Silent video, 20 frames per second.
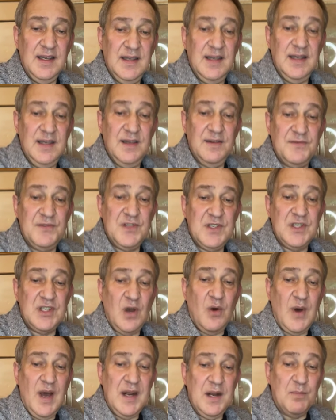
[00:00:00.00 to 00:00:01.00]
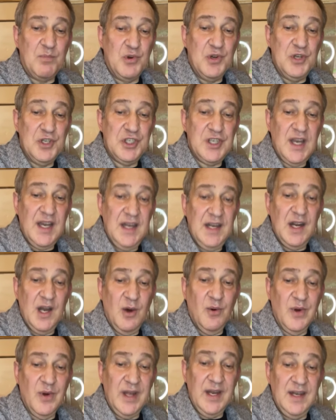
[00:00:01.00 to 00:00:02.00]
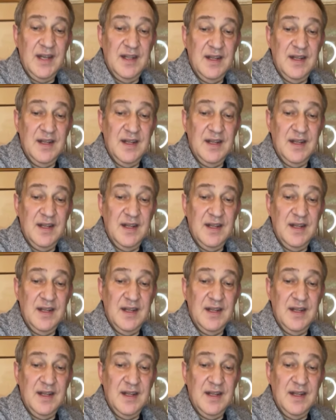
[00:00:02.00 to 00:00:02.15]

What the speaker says: If so, I'd appreciate knowing.